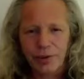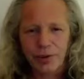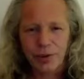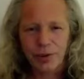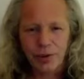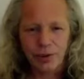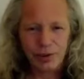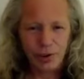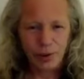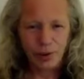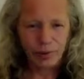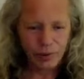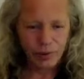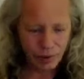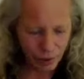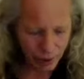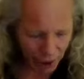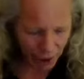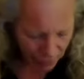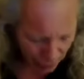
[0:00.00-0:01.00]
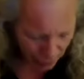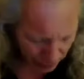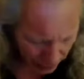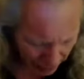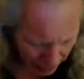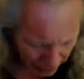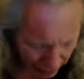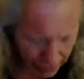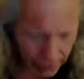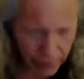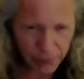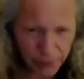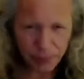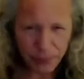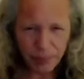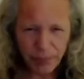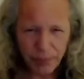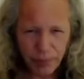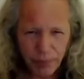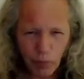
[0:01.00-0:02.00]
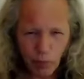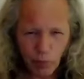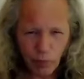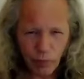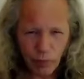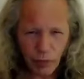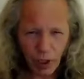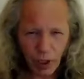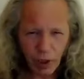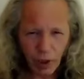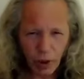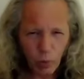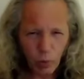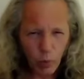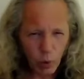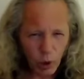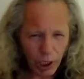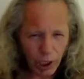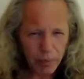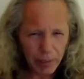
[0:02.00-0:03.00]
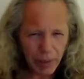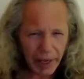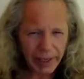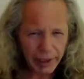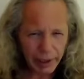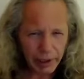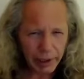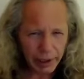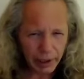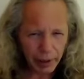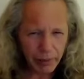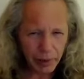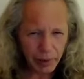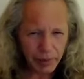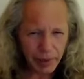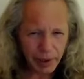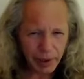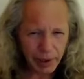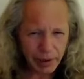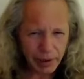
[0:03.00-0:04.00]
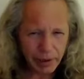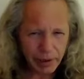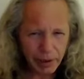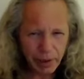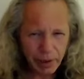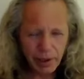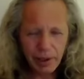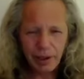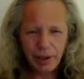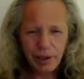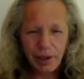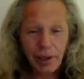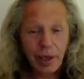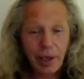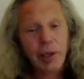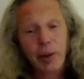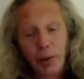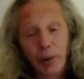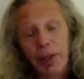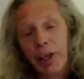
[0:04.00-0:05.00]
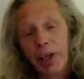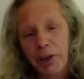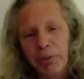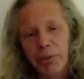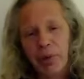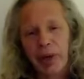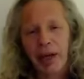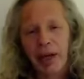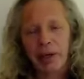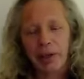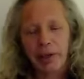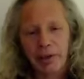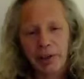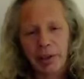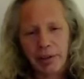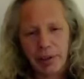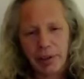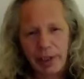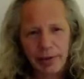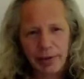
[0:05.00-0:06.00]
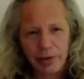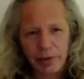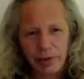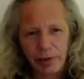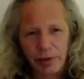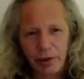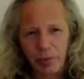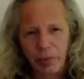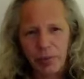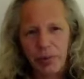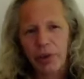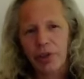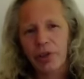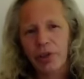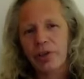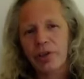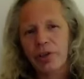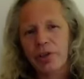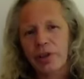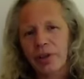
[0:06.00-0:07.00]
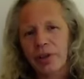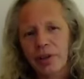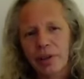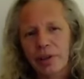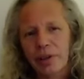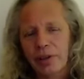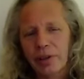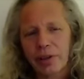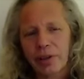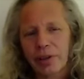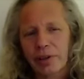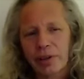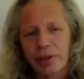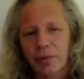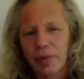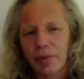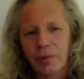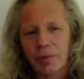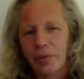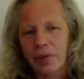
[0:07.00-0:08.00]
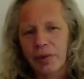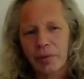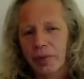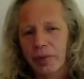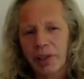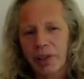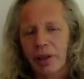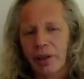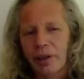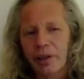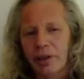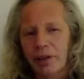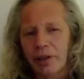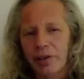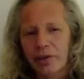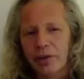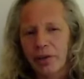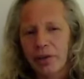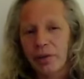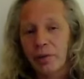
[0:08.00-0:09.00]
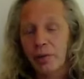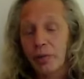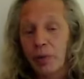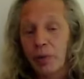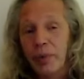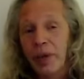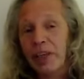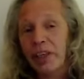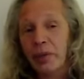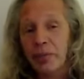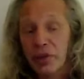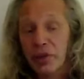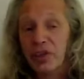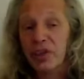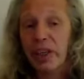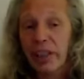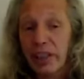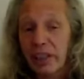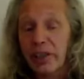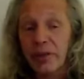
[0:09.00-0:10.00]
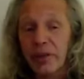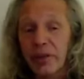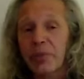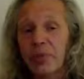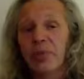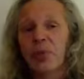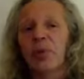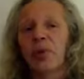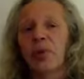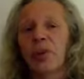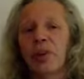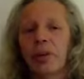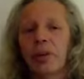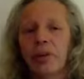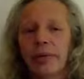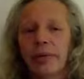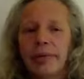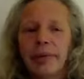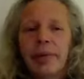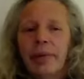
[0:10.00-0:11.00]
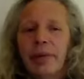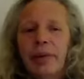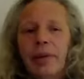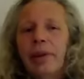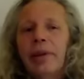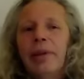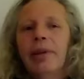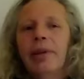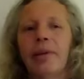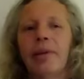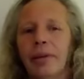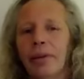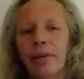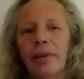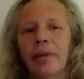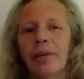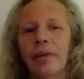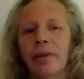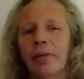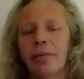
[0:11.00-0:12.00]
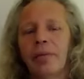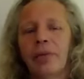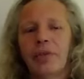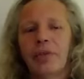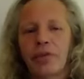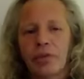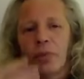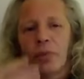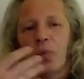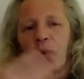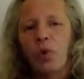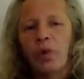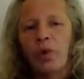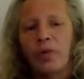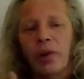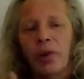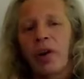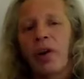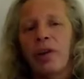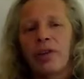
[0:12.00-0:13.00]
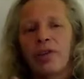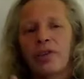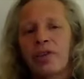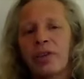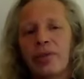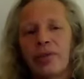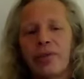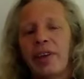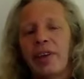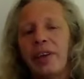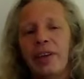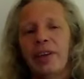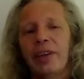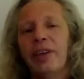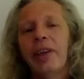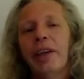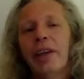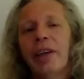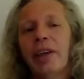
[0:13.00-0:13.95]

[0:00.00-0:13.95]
two consultants look over me and they go, we'll come back in a couple of minutes. Anyway, they come back and they've cancelled the operation. They said, we can't continue. If we make a mistake at this point, then, you know, because the wall of your heart is so thin,